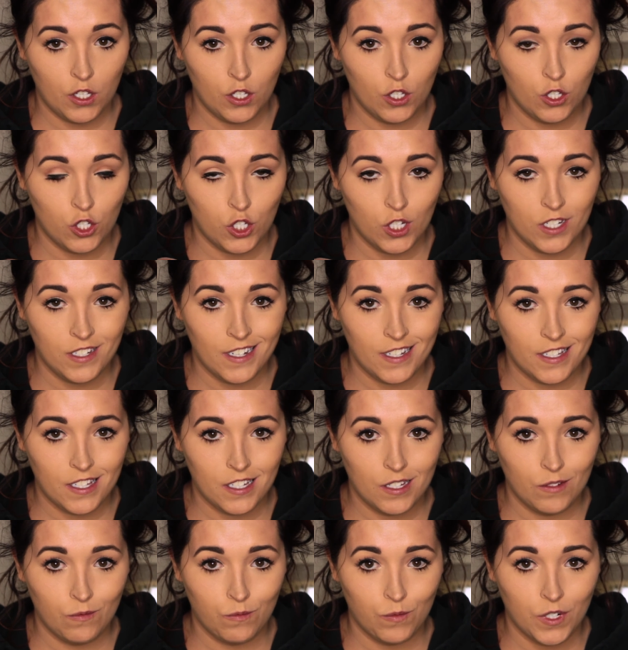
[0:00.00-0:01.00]
She
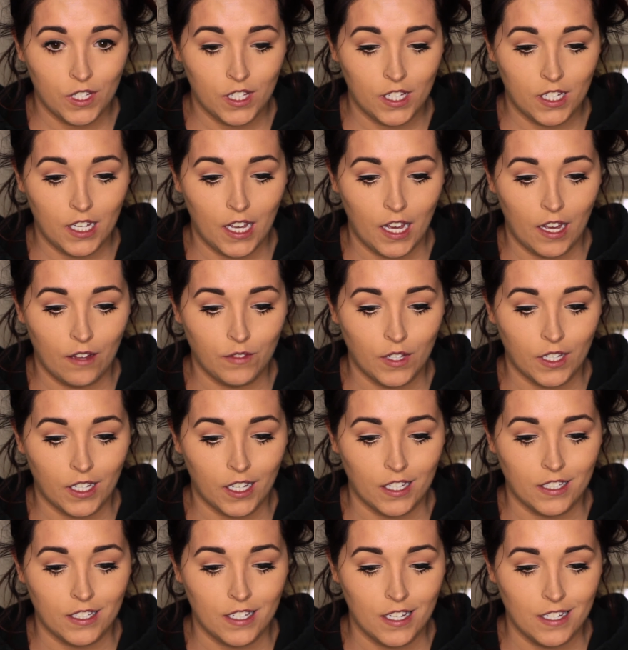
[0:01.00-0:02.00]
doesn't really have like
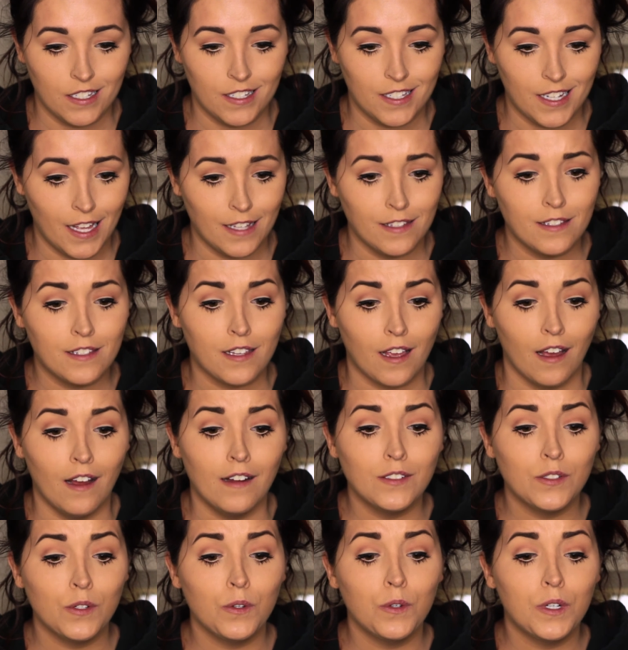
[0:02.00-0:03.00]
an intense
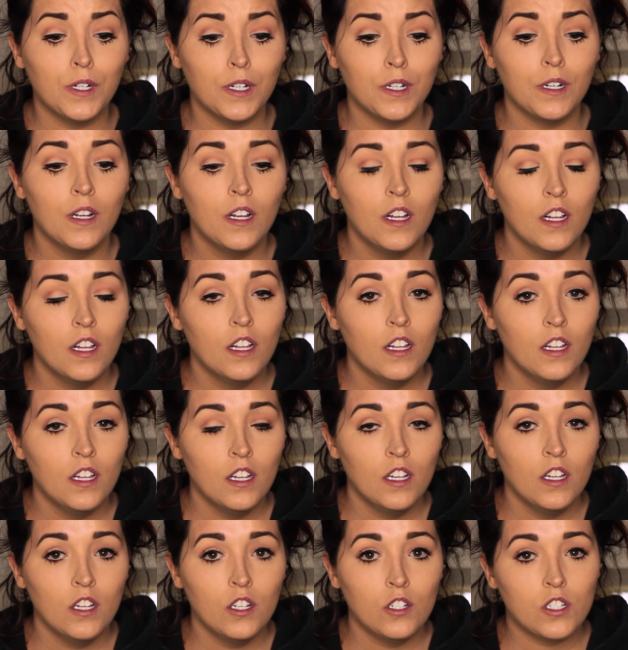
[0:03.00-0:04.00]
contour.
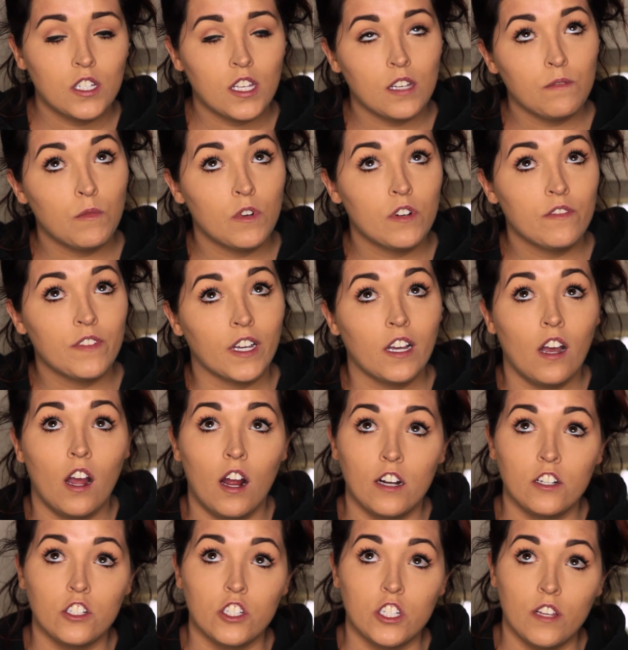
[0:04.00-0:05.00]
She's got more of like a
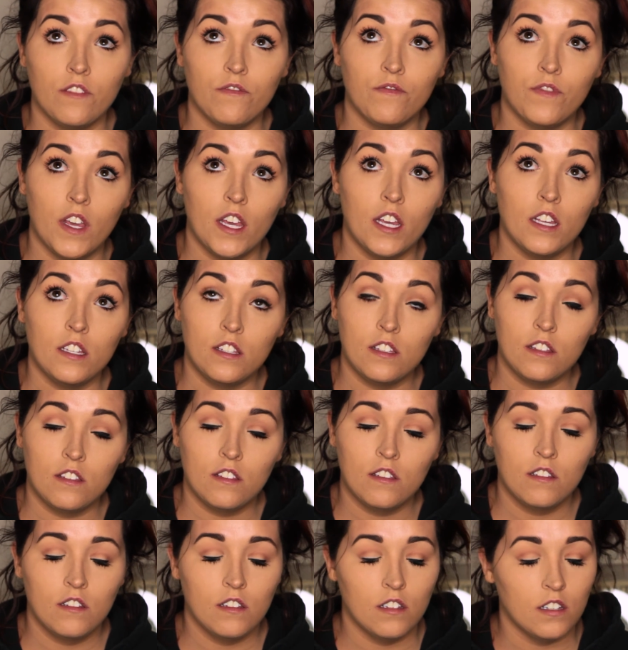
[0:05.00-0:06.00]
heart-shaped face,
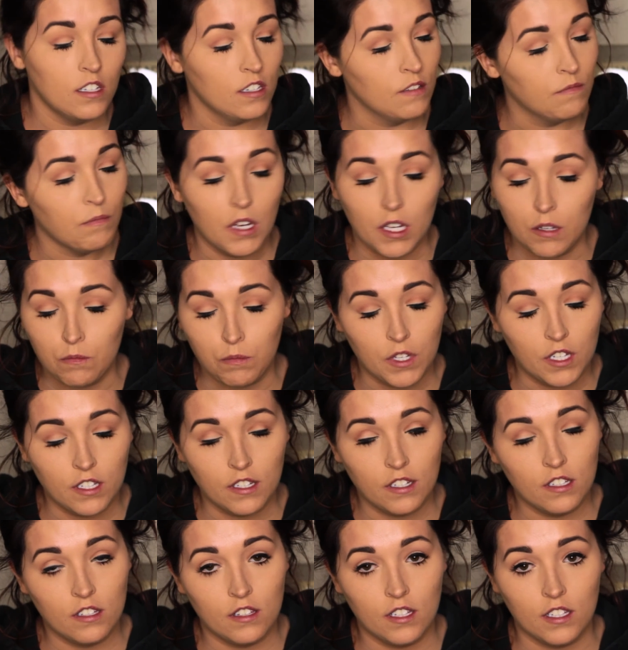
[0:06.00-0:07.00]
in my
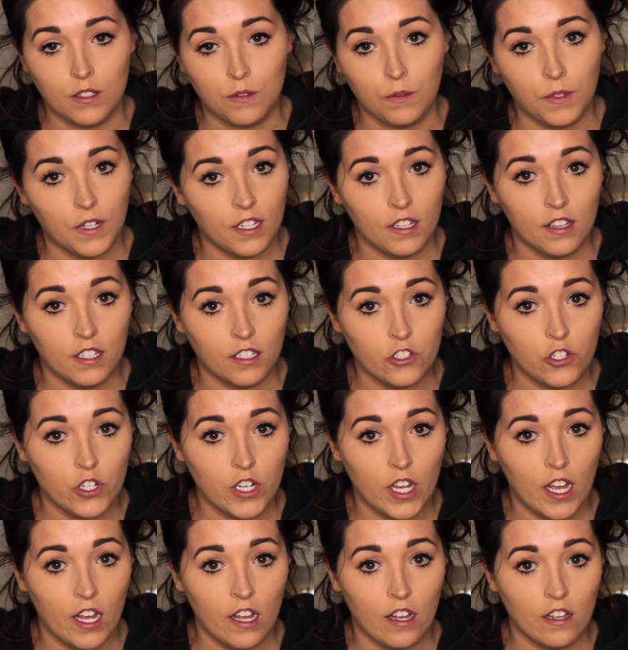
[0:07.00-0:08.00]
opinion. That's what I think she
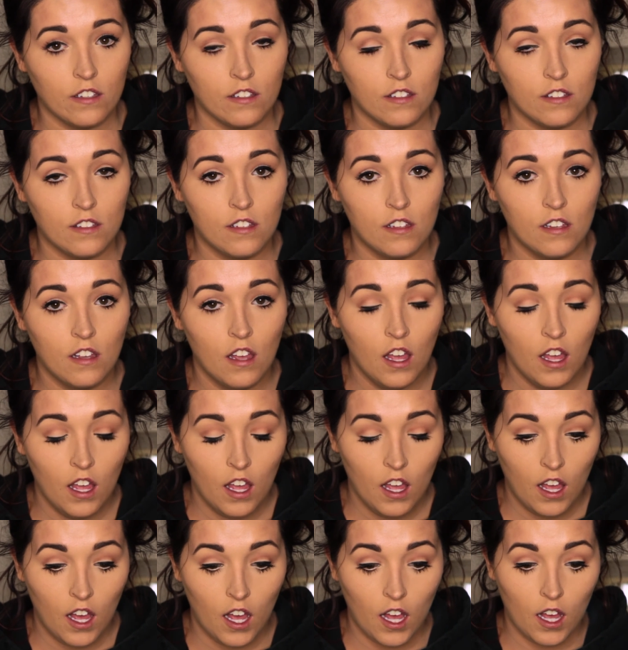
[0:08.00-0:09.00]
has.
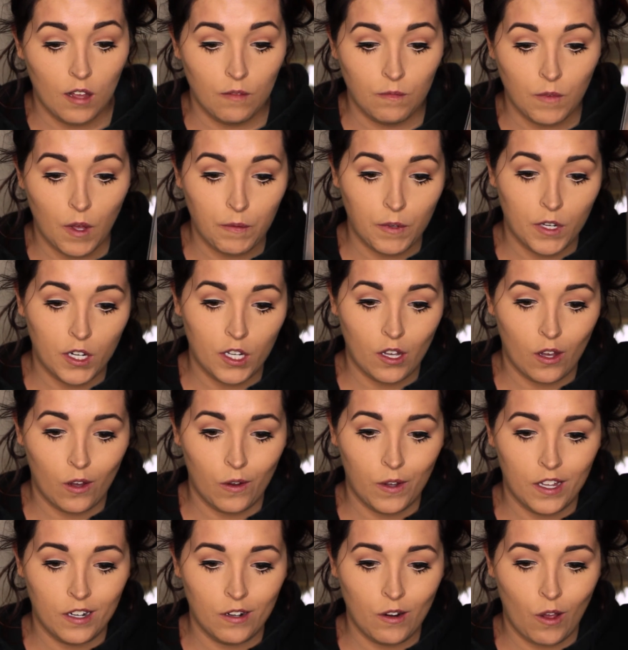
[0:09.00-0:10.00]
I'm gonna go
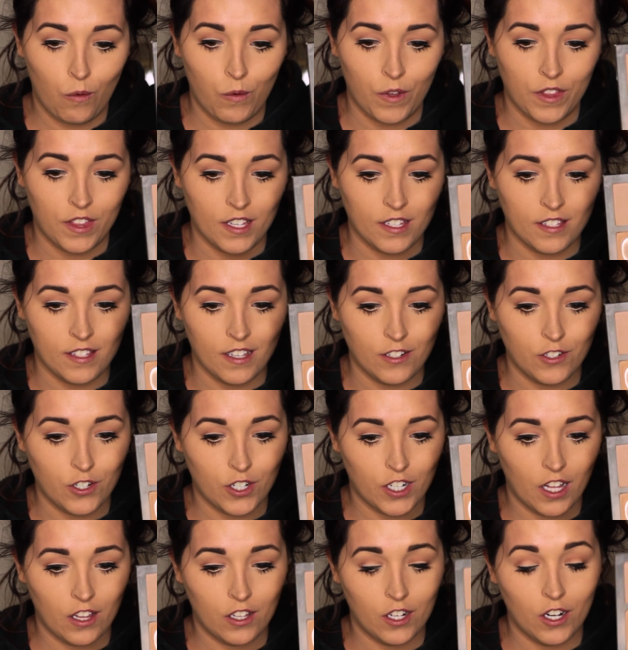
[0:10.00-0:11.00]
in with the center
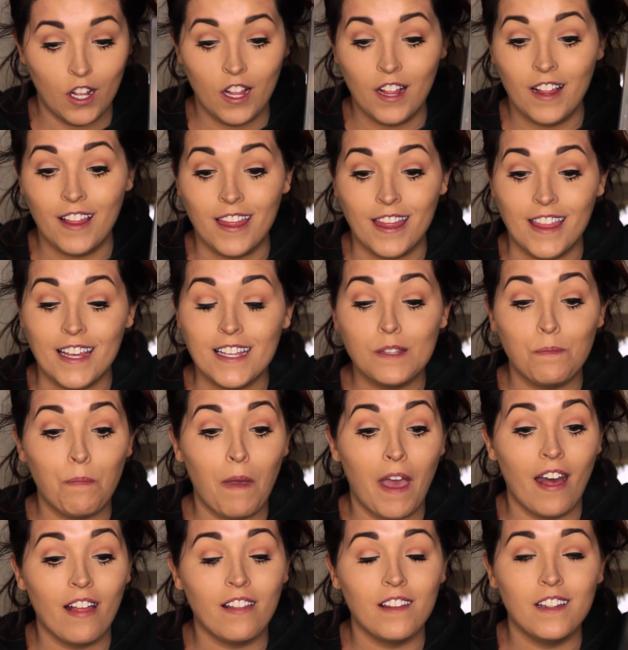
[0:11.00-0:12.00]
color. This
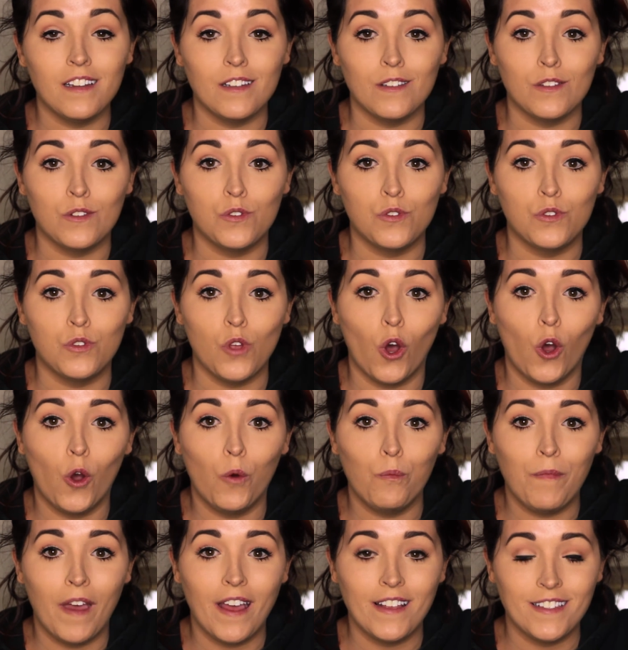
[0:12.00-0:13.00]
palette is so
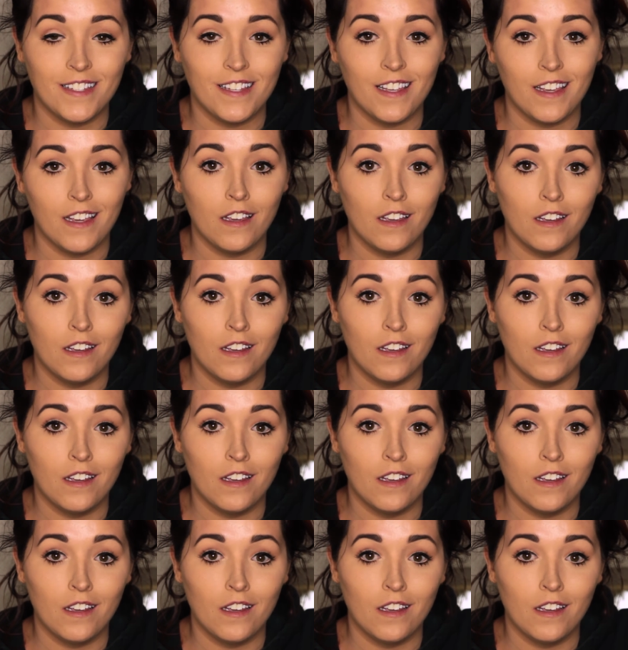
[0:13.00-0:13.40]
messy.